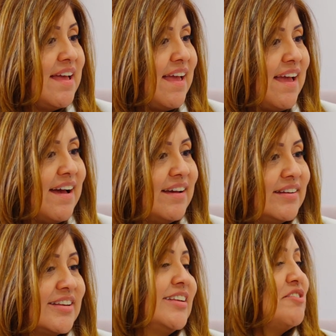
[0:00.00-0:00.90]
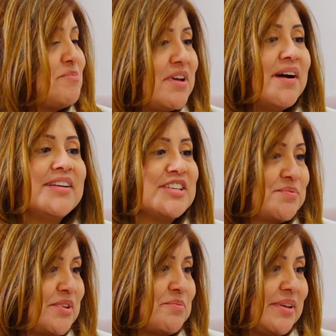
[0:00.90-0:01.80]
and be
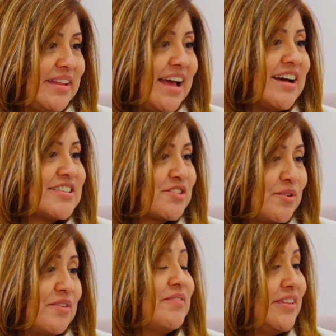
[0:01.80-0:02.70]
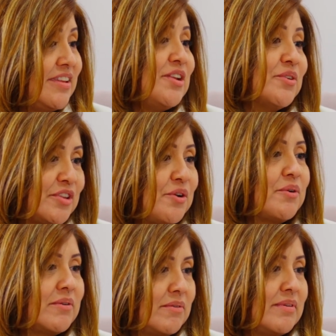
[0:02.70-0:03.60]
honest with what they ask, or if they
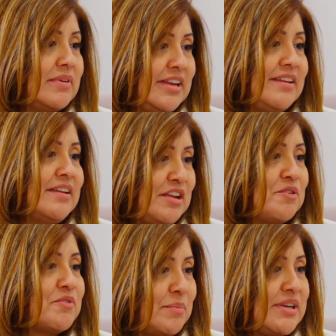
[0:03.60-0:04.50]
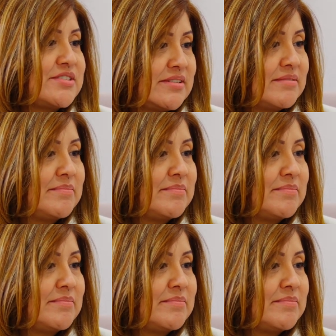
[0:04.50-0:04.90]
are needing any information.